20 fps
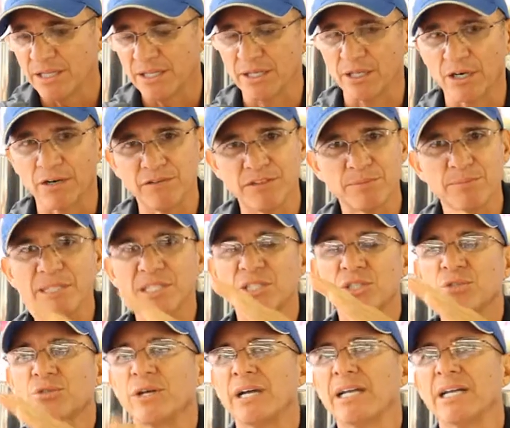The curve has been
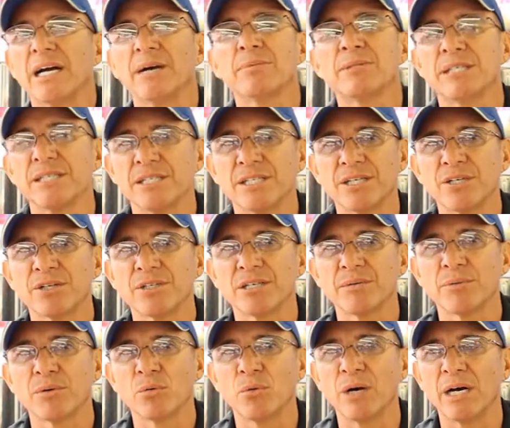straight up since year
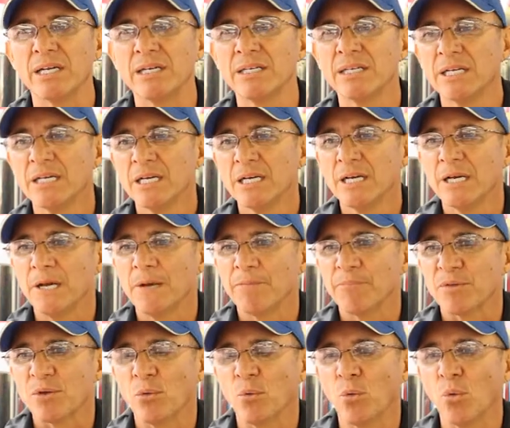number one.
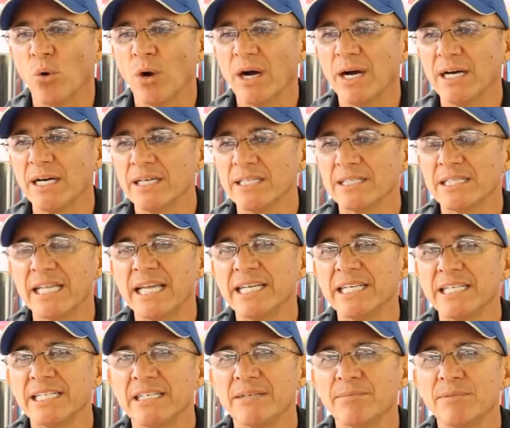Was
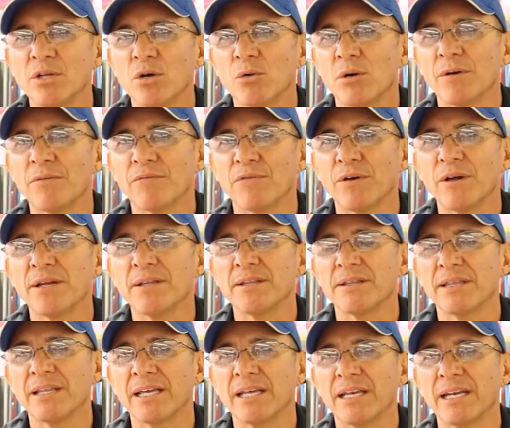letting him know up front
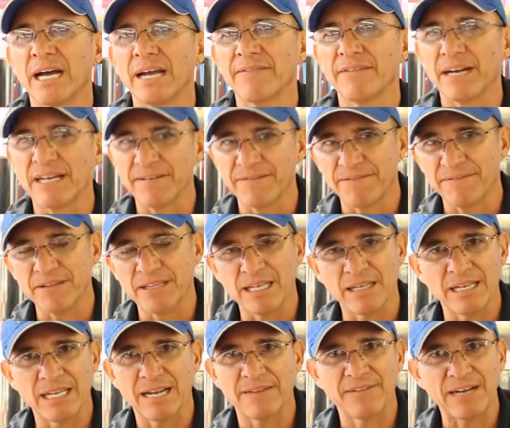that I've got
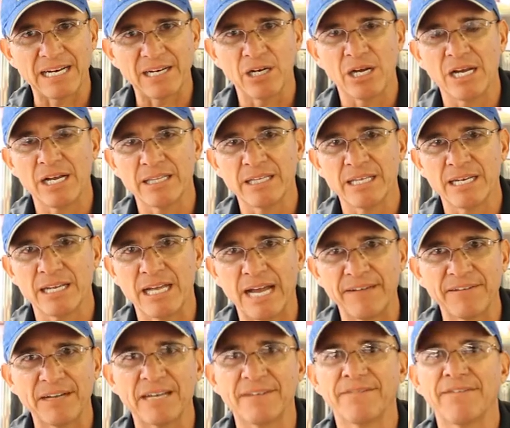
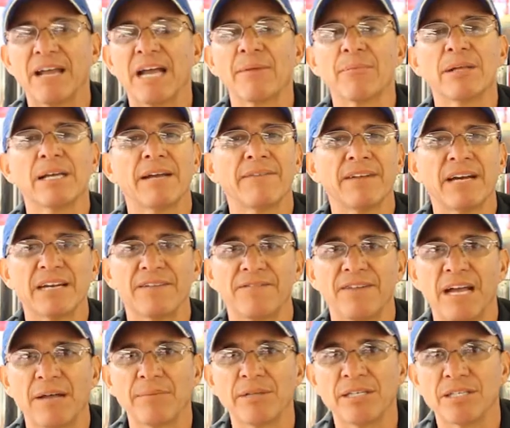a family, I've got a
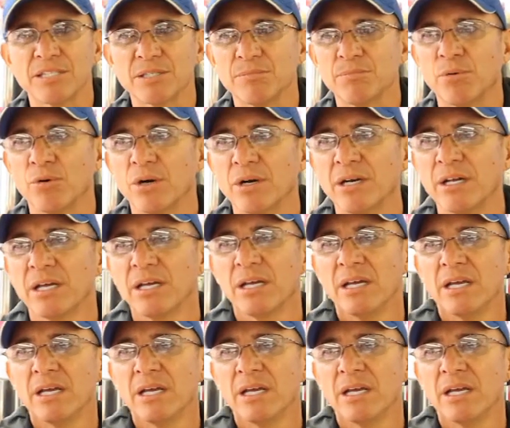family to support.